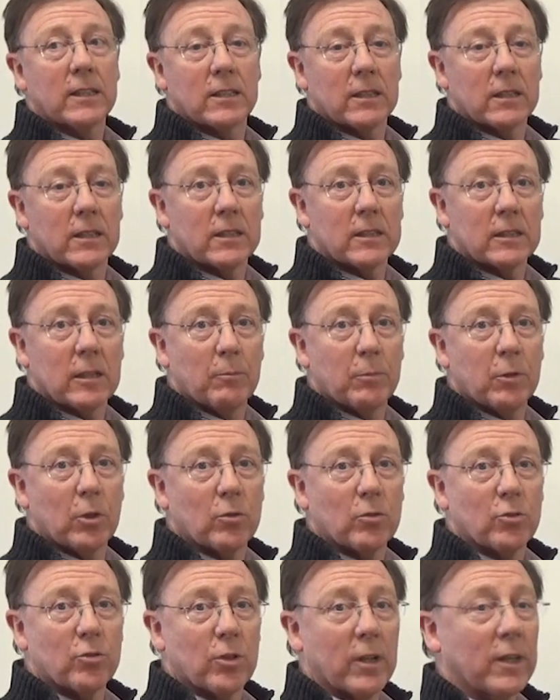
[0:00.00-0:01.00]
to the
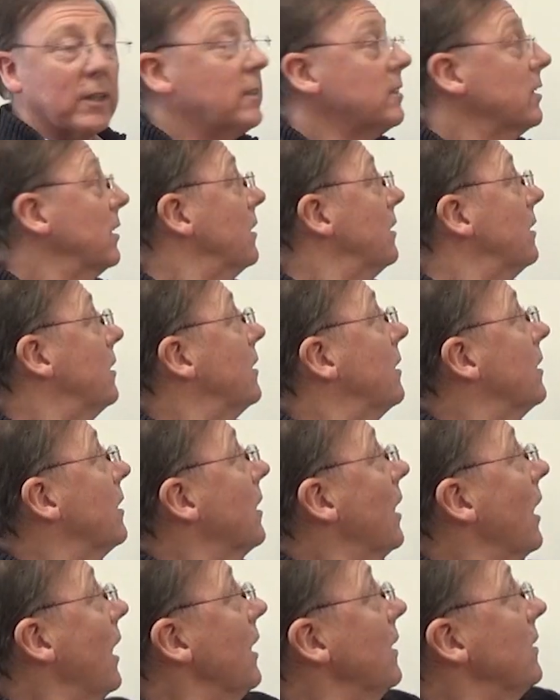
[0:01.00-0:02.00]
subcontractor
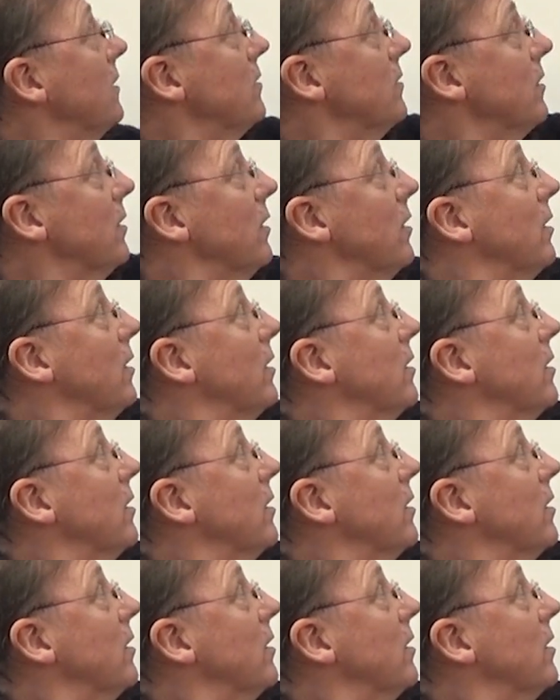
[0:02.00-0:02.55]
under